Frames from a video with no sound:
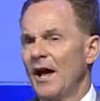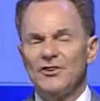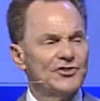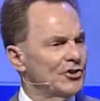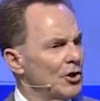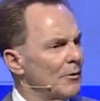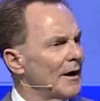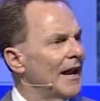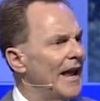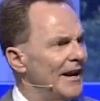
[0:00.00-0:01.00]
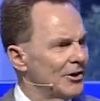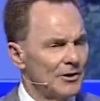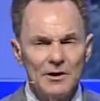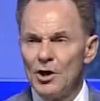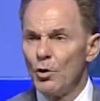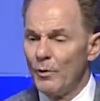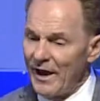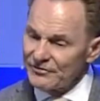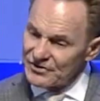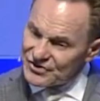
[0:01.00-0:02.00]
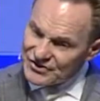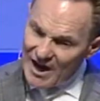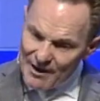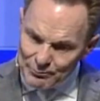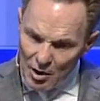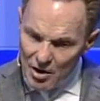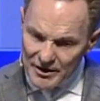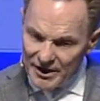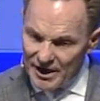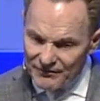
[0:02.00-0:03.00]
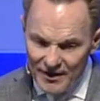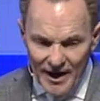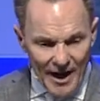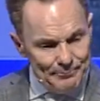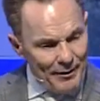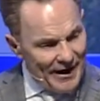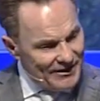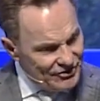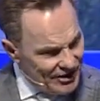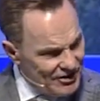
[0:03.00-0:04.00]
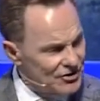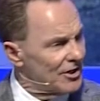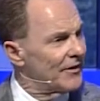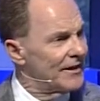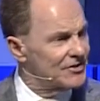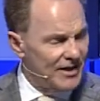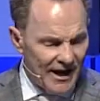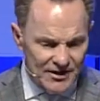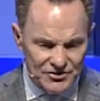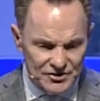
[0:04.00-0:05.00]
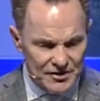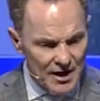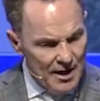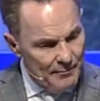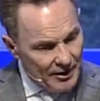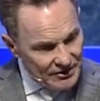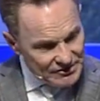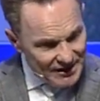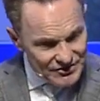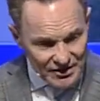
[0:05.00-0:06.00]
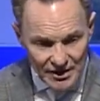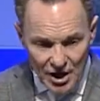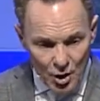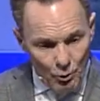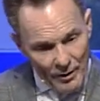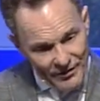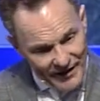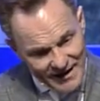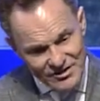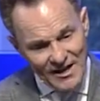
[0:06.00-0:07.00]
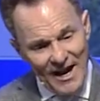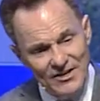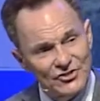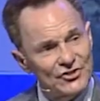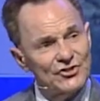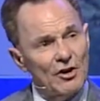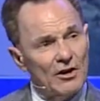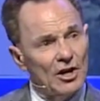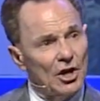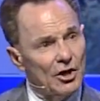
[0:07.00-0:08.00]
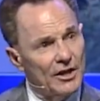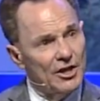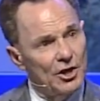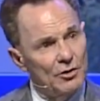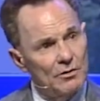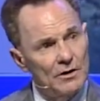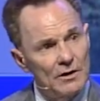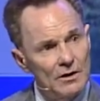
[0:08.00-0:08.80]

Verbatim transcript: And sooner or later, we have to stop long enough and pay attention to these gauges because, listen, when these gauges start alerting you,